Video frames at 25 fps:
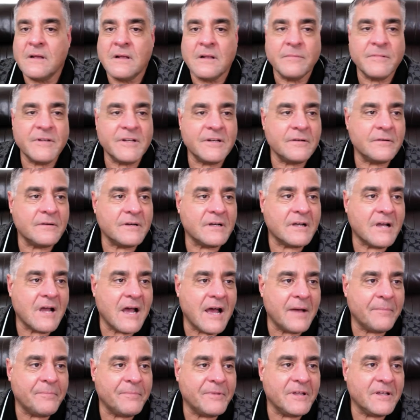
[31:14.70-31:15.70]
Let me do a
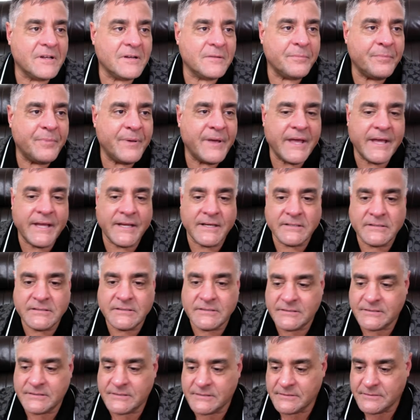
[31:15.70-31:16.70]
copy and a
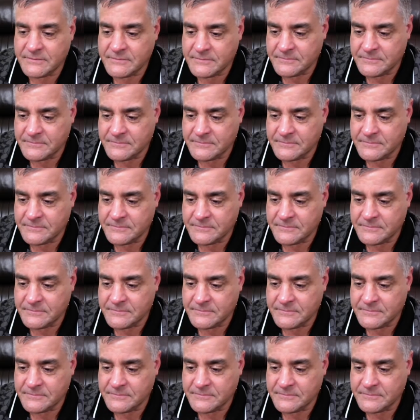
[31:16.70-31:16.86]
paste.